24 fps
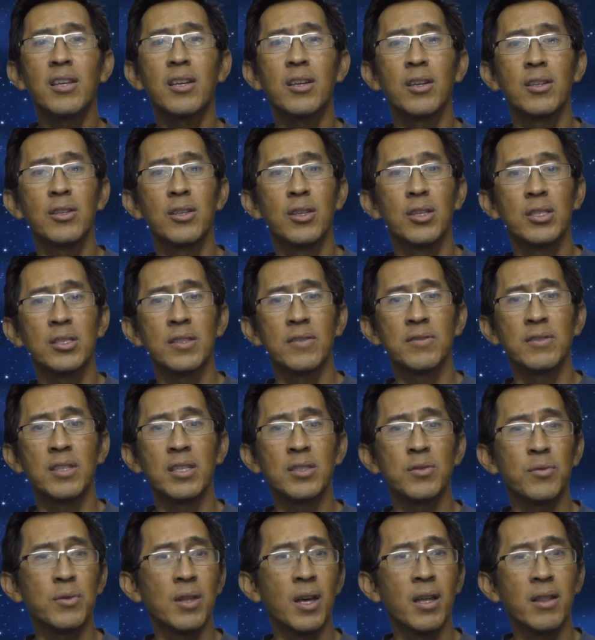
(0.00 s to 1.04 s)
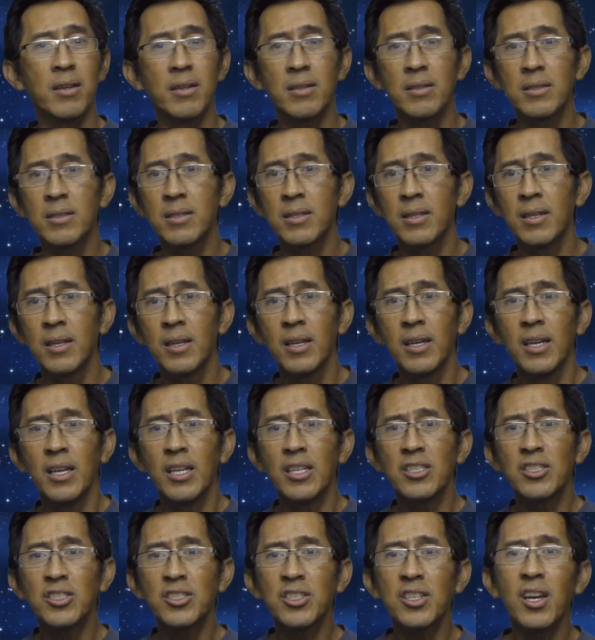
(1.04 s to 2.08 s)
good news of Jesus with others.
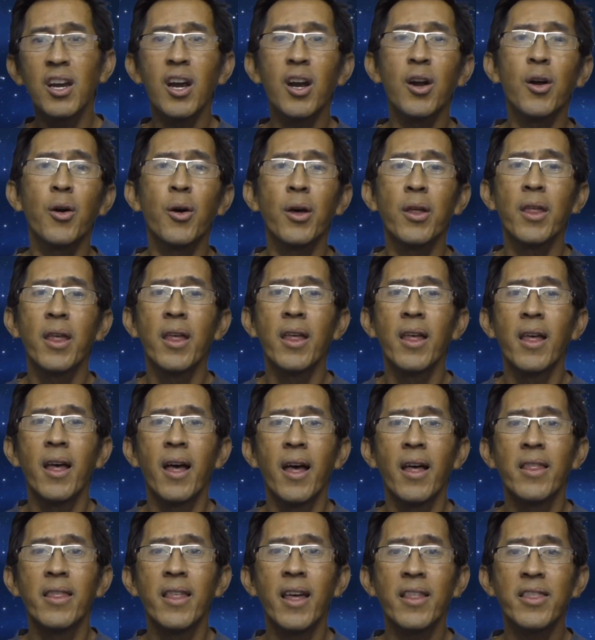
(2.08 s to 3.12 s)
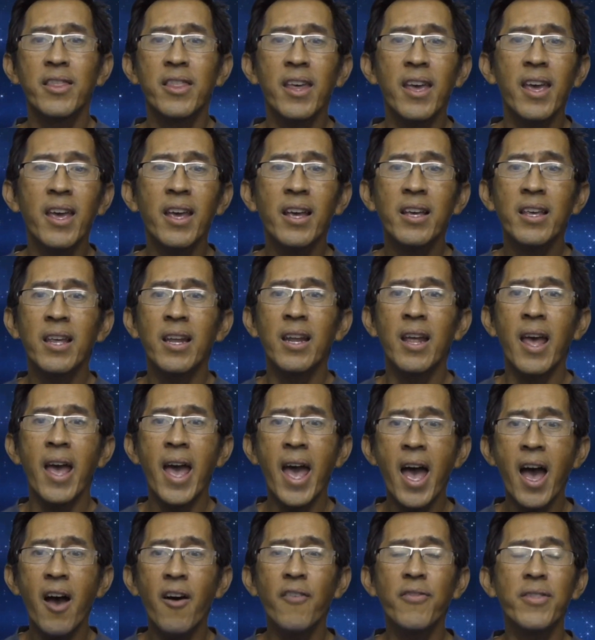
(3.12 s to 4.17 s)
Share that they can
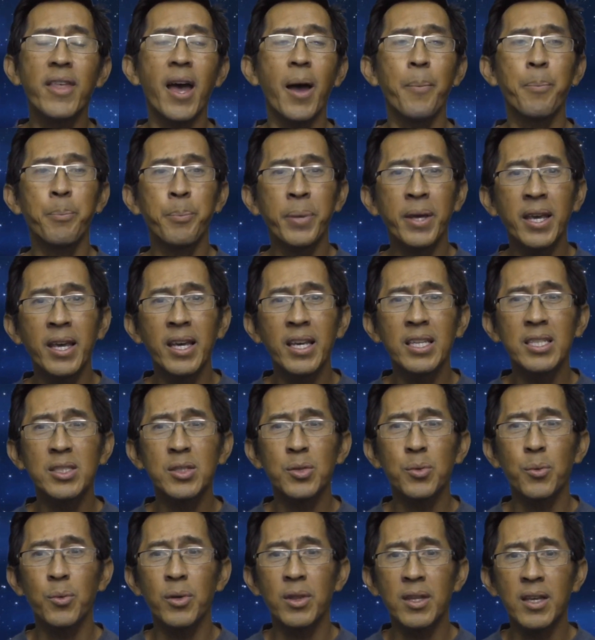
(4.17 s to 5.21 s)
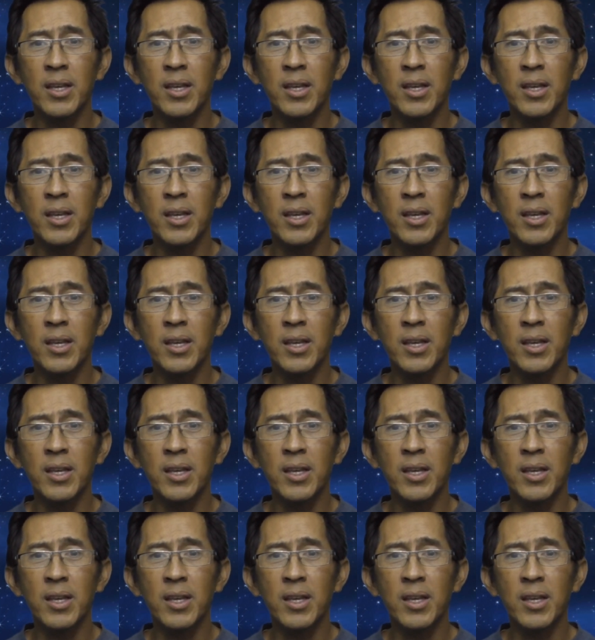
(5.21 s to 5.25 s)
have that peace with